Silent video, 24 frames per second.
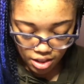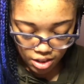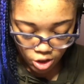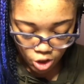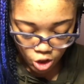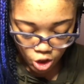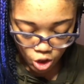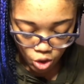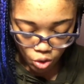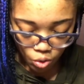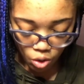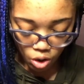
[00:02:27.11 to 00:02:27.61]
the
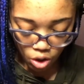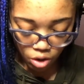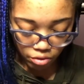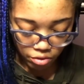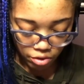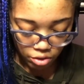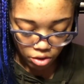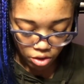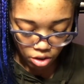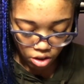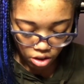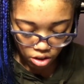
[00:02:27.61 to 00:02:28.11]
shoe
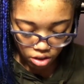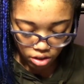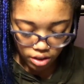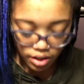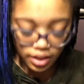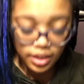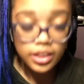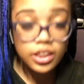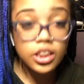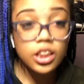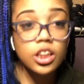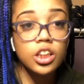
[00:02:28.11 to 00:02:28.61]
overall
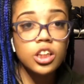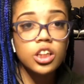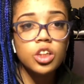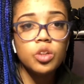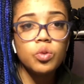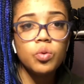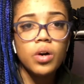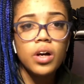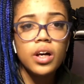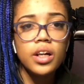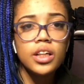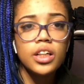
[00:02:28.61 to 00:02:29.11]
is a
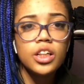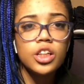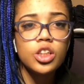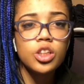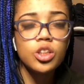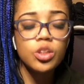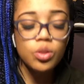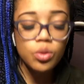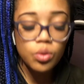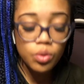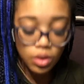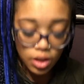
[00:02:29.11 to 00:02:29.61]
good quality
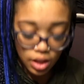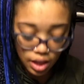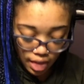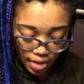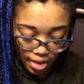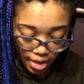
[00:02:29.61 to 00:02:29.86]
shoe.